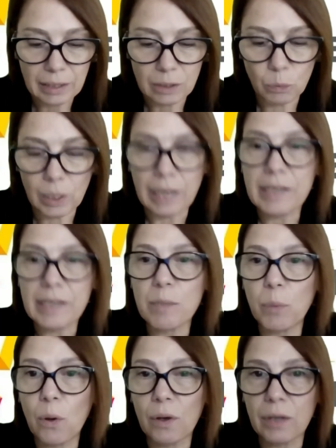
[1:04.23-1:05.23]
will
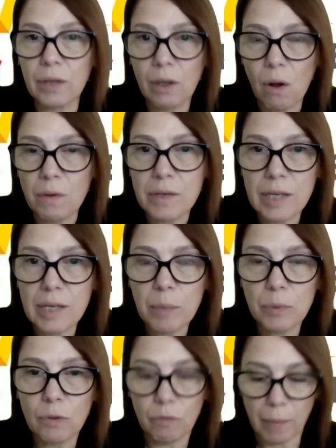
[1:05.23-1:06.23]
explore the
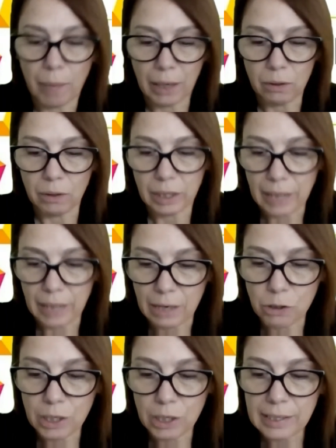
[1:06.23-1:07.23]
concept of
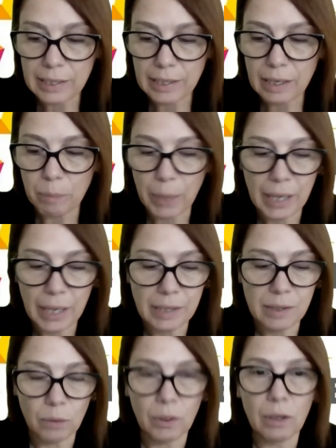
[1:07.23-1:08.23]
micro-credentials
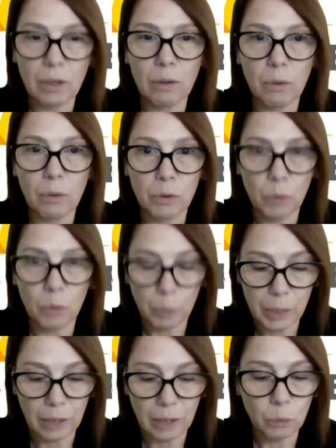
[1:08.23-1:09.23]
based on the
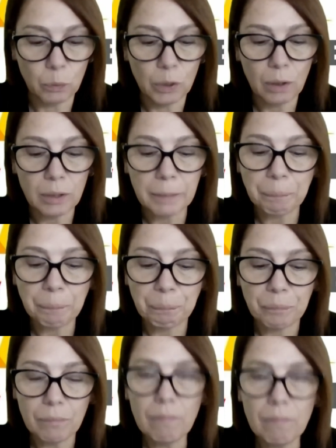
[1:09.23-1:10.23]
European Union
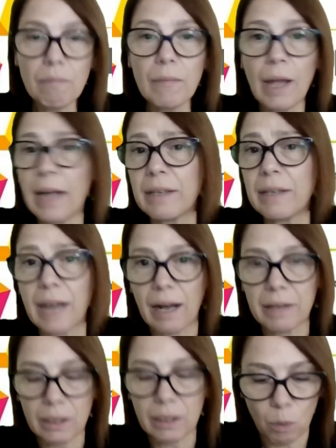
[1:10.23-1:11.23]
and
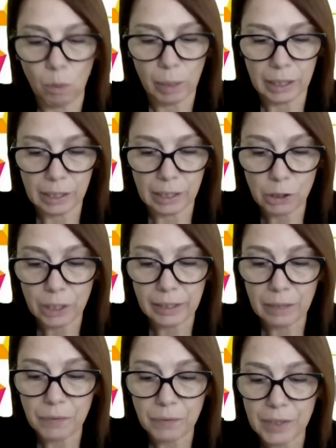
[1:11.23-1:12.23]
other global
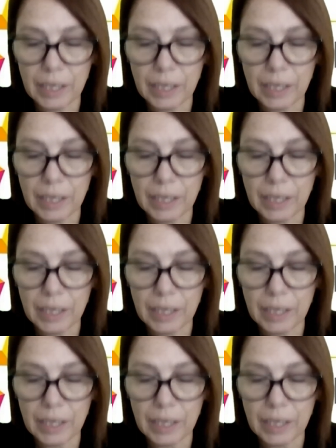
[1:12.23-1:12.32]
initiatives